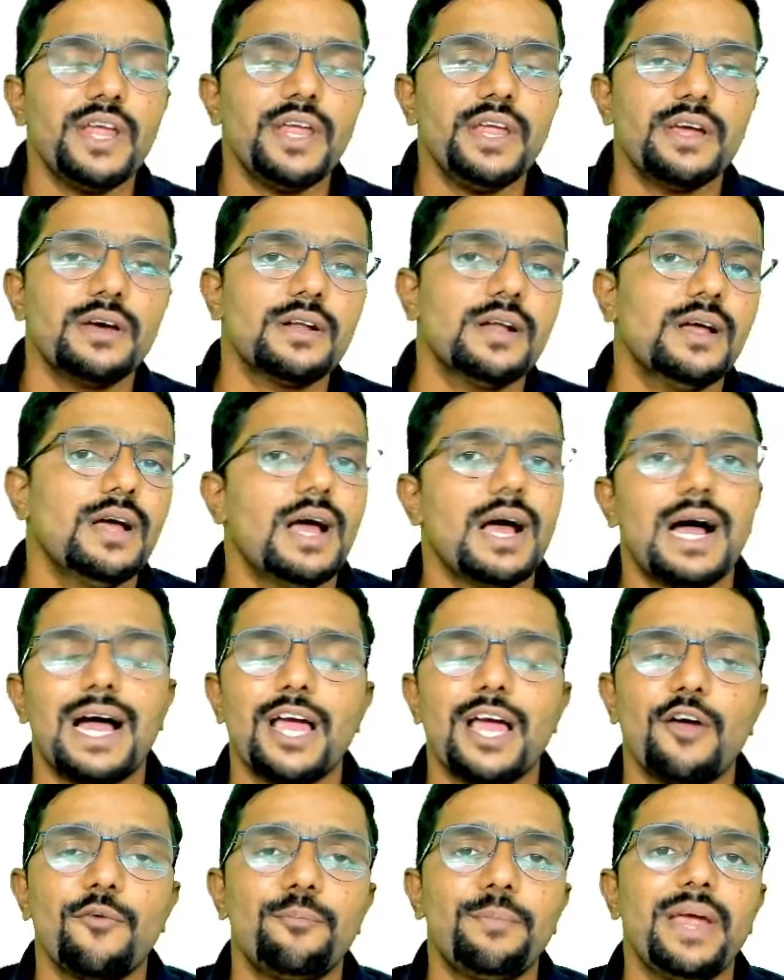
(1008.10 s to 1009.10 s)
year, I
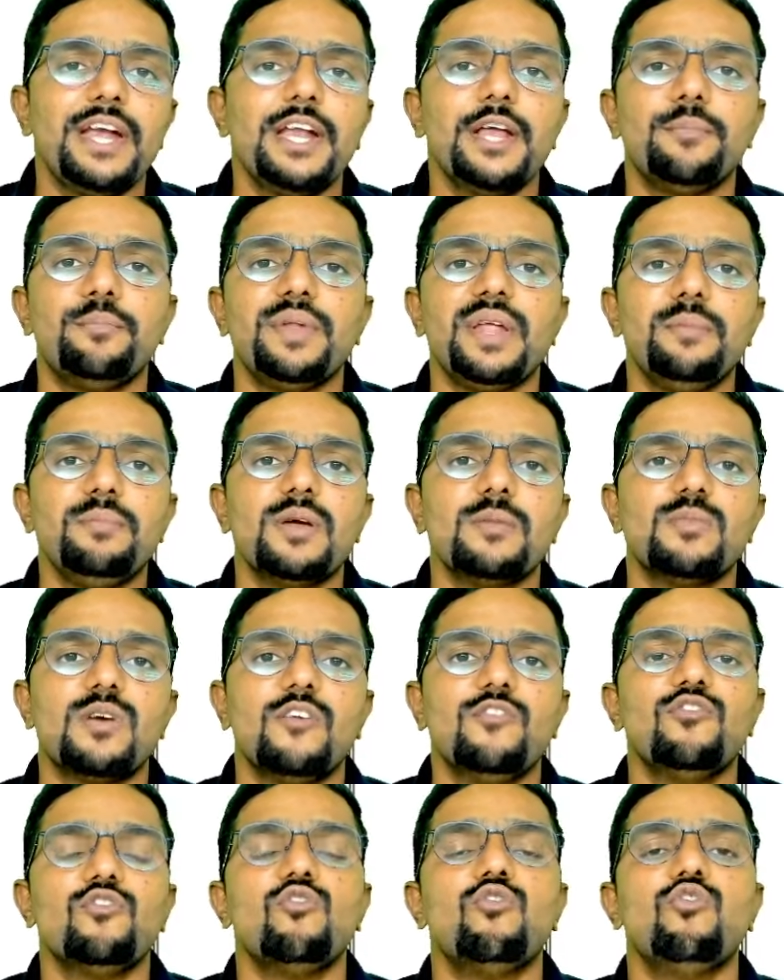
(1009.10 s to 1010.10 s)
have paid a premium
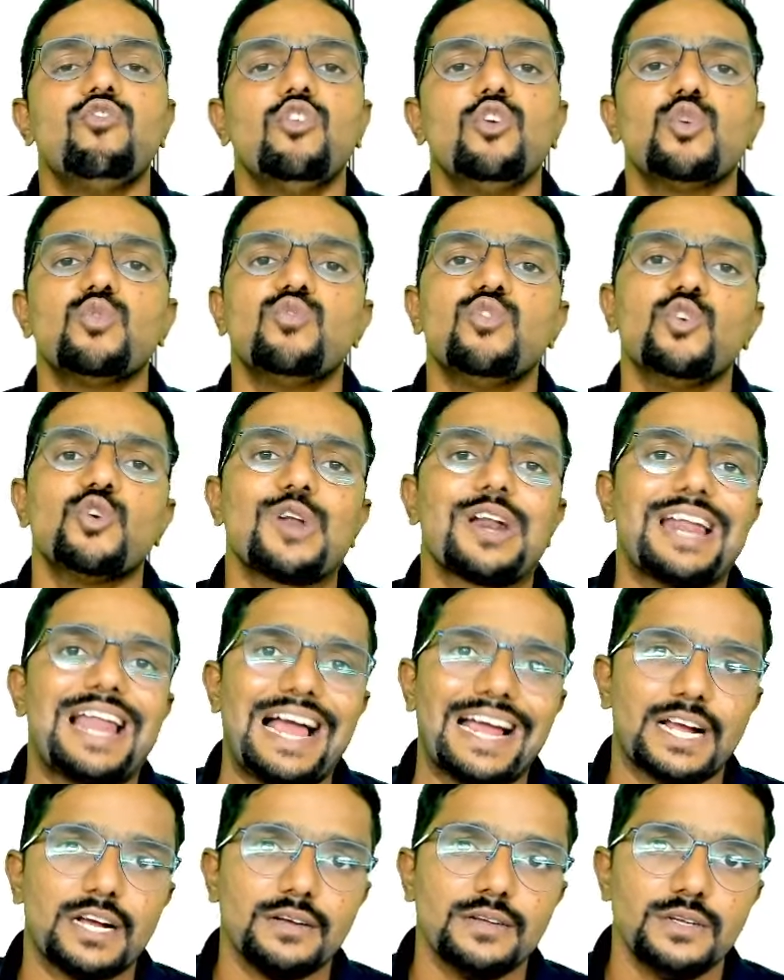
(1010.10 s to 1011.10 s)
of 4
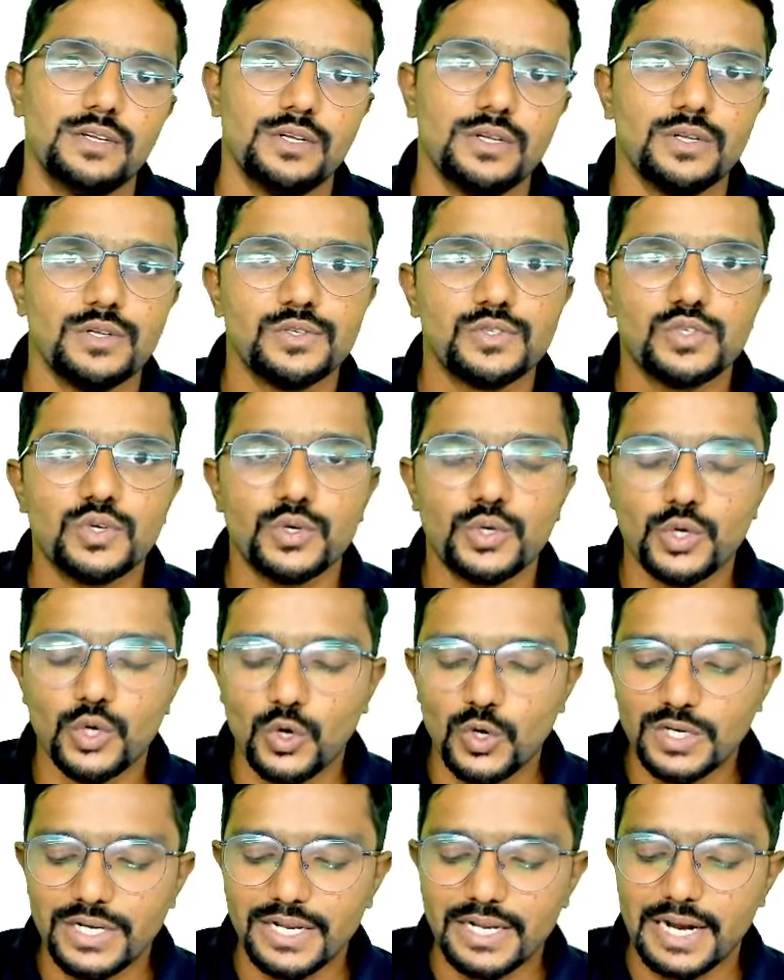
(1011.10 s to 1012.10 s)
lakh. So
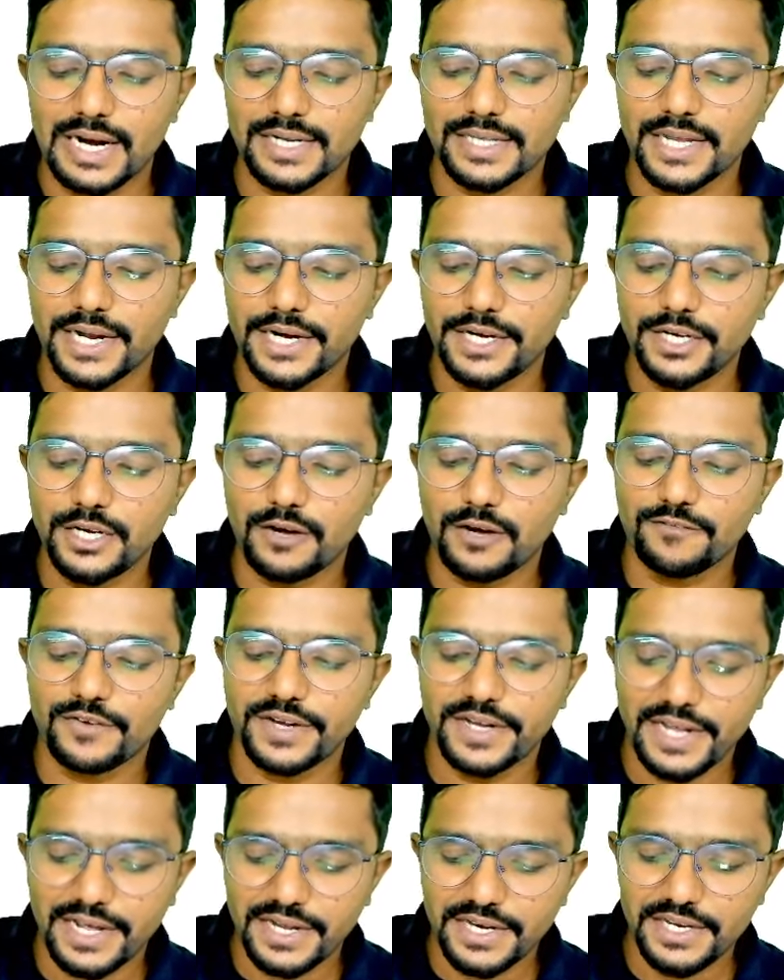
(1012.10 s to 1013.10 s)
totally at the end
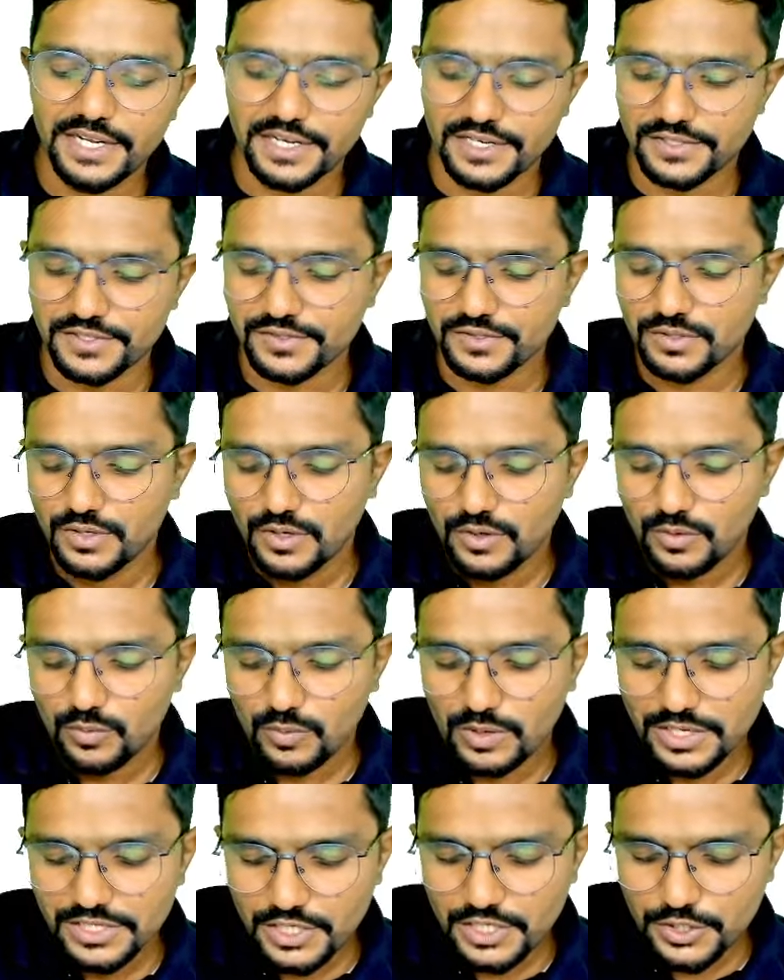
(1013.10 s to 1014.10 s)
of 10 years,
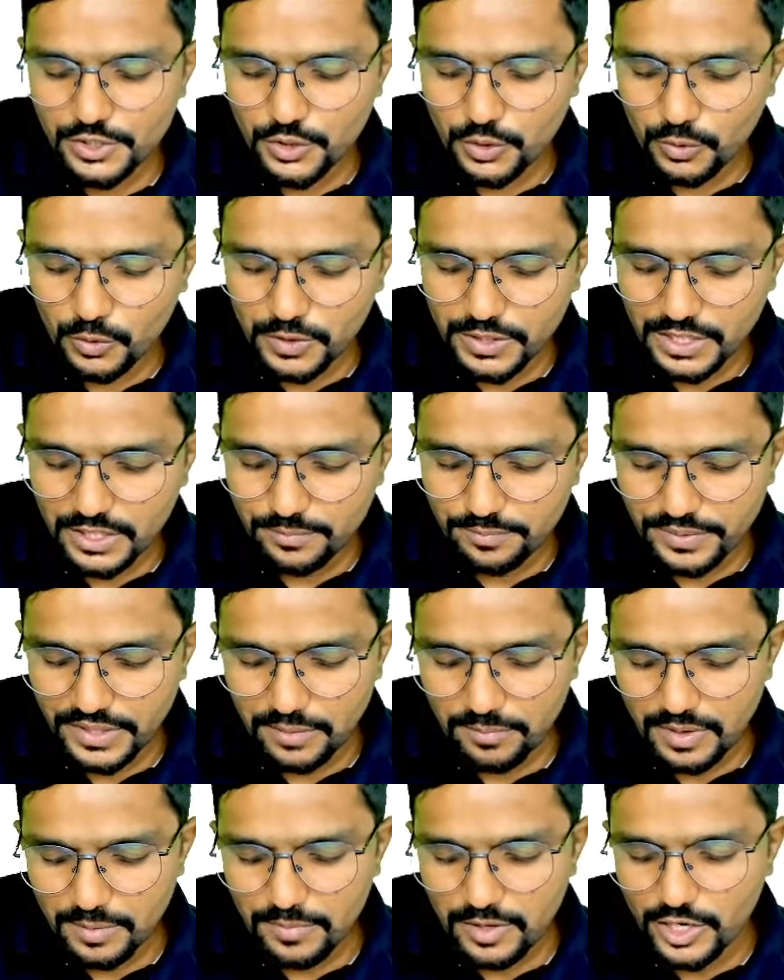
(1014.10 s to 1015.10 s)
what is the total
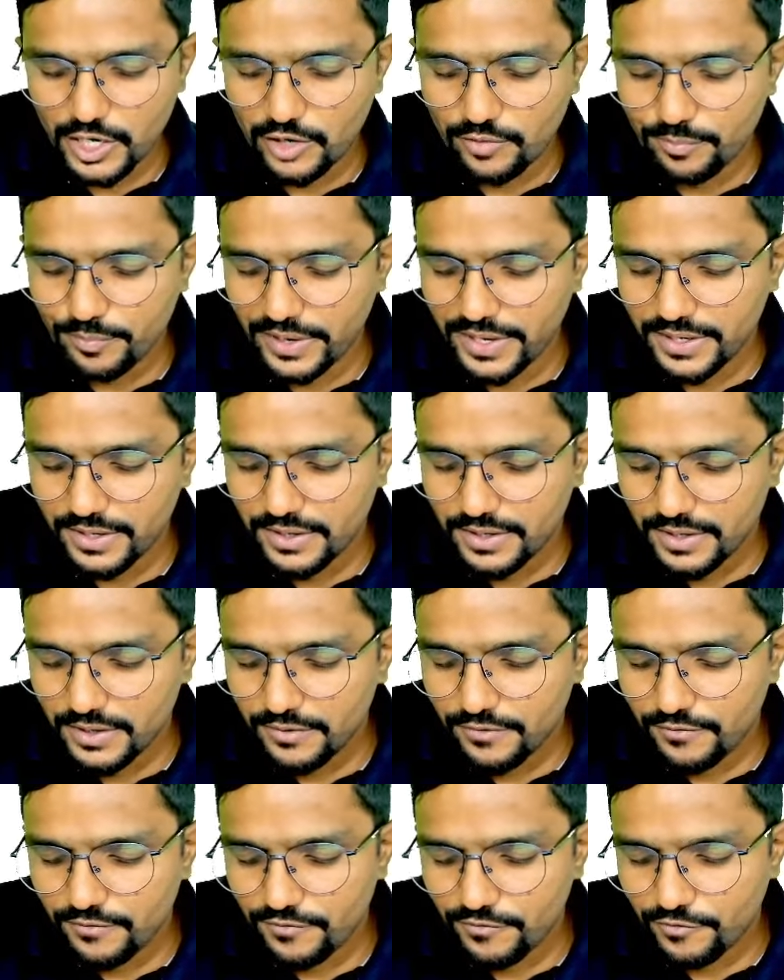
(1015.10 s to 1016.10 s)
premium I have paid?
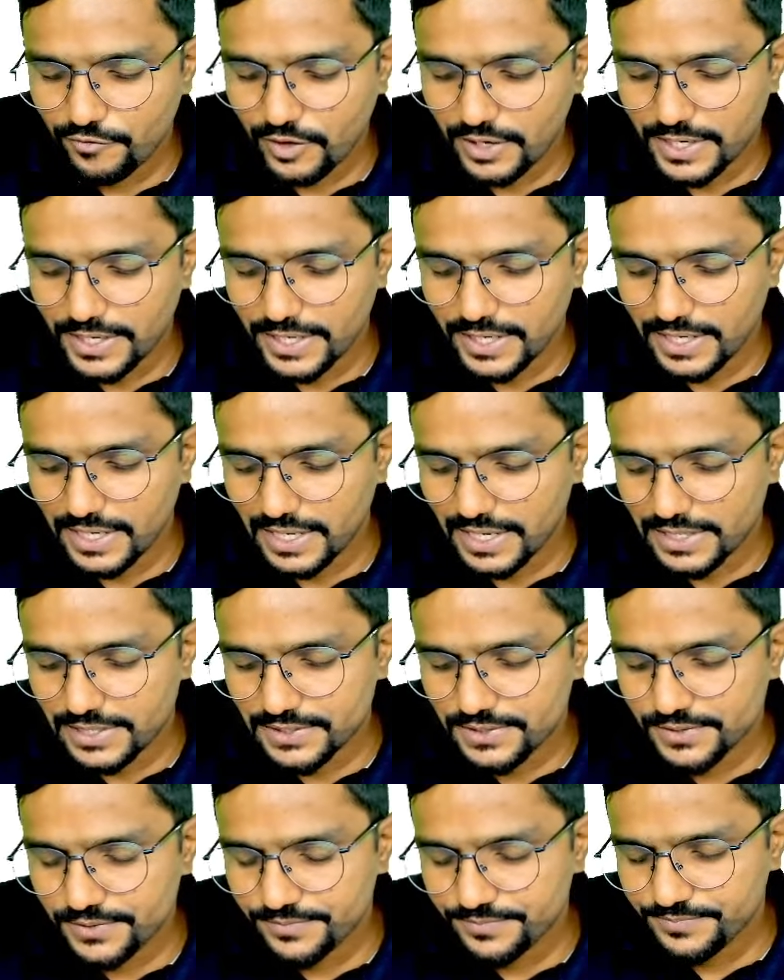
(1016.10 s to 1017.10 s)
40
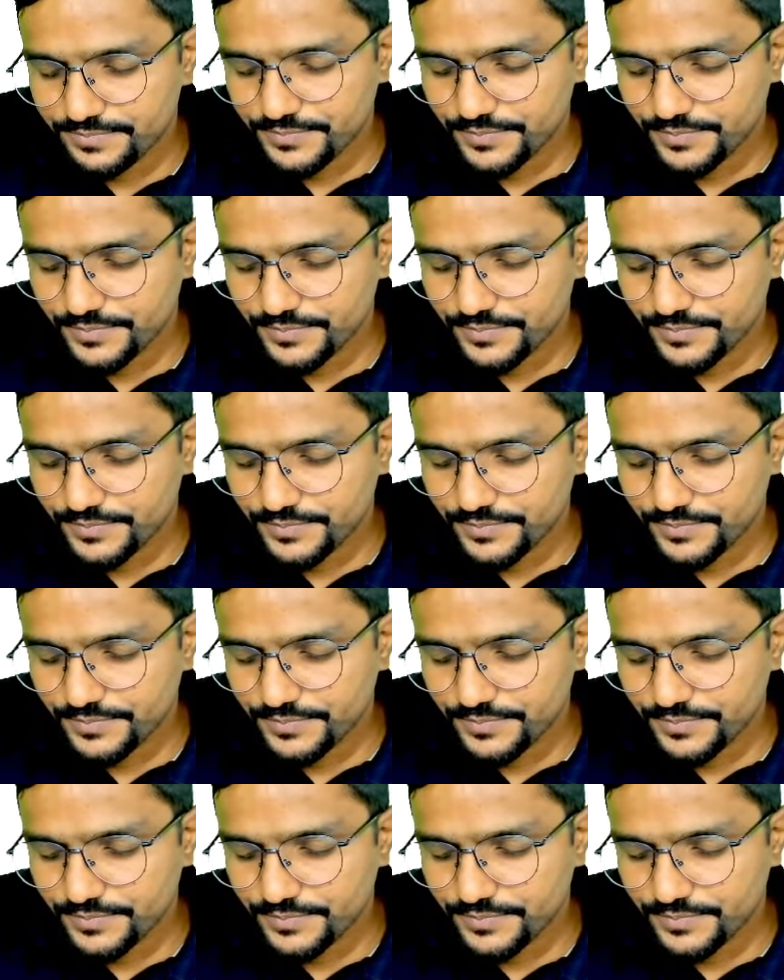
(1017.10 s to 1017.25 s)
lakhs.